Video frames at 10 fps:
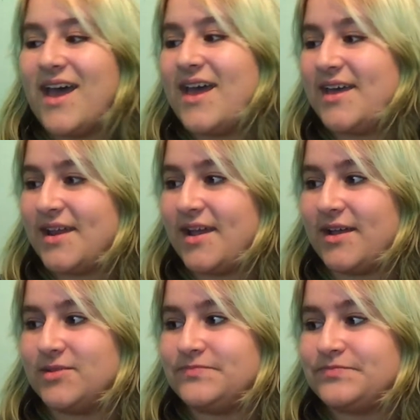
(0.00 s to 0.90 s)

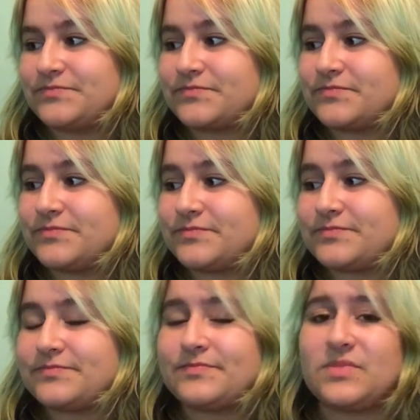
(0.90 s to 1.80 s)
and,
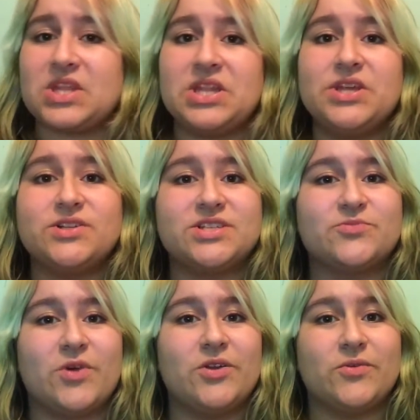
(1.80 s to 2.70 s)
there's
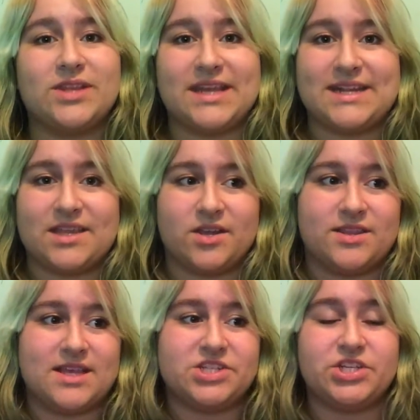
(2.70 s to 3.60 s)
this one old lady there
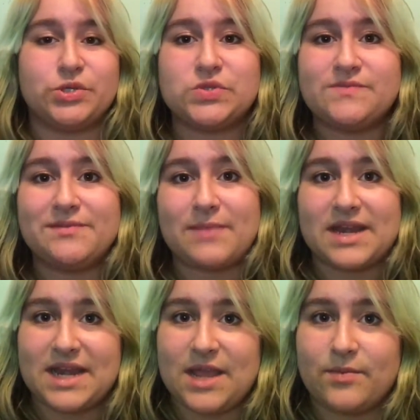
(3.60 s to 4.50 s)
that she used to be
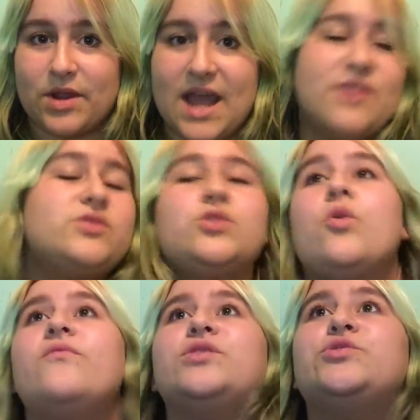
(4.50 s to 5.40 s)
my neighbor. I used to
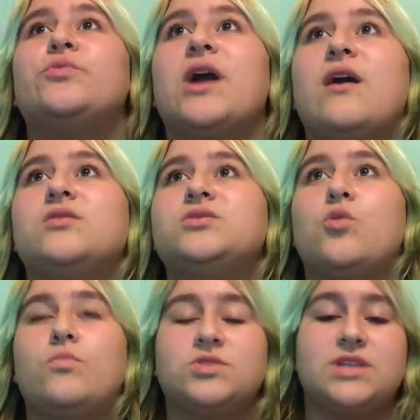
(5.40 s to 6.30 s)
go over to her house
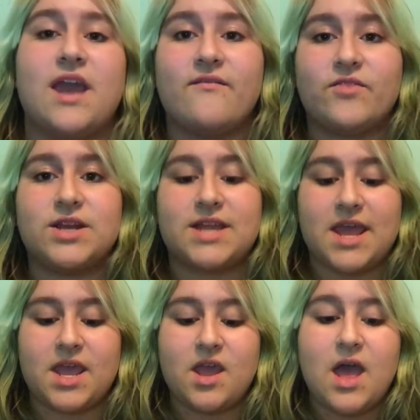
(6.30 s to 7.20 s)
almost every
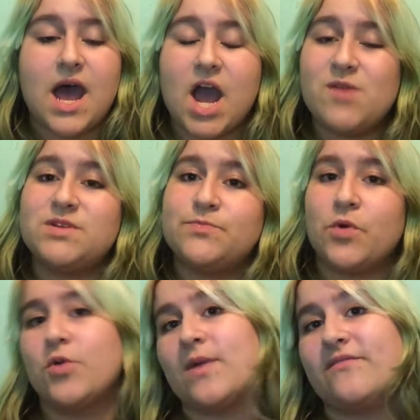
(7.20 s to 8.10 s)
day. I almost
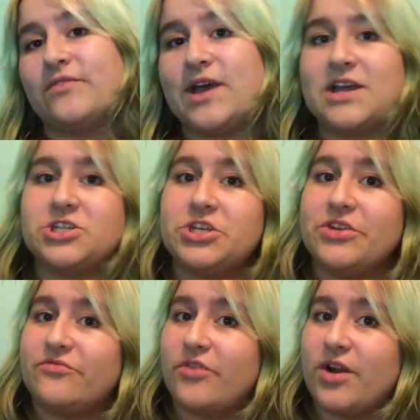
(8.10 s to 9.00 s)
broke my foot, actually,
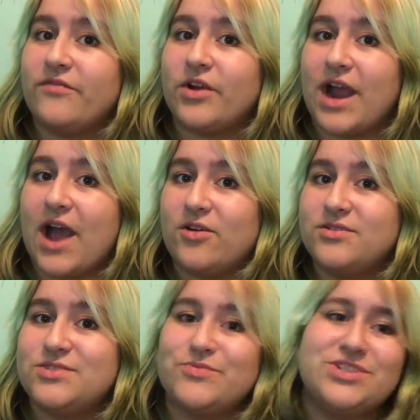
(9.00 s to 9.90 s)
in front of her
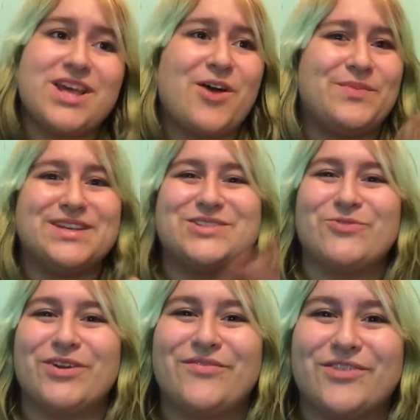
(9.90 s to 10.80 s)
house, which that'll be a
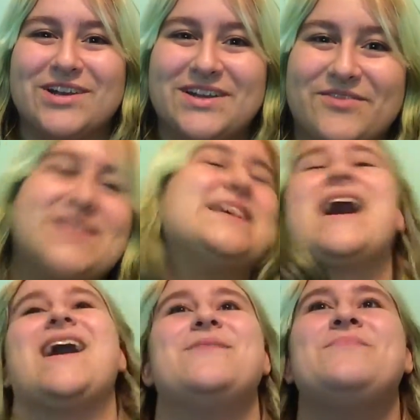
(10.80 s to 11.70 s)
story for a different
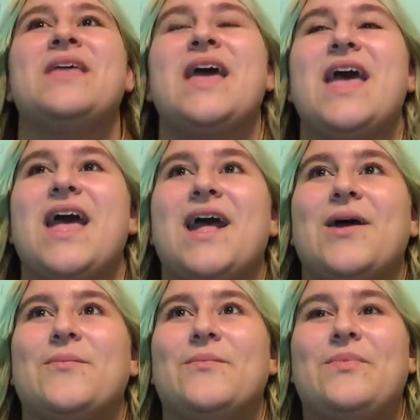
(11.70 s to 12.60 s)
time.
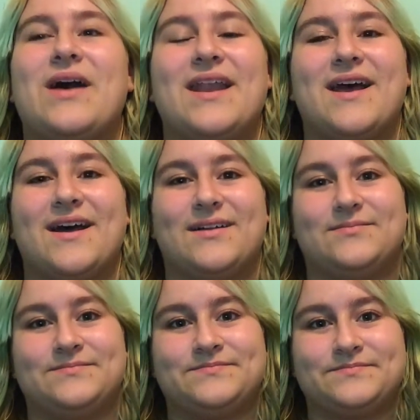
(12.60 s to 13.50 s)
But,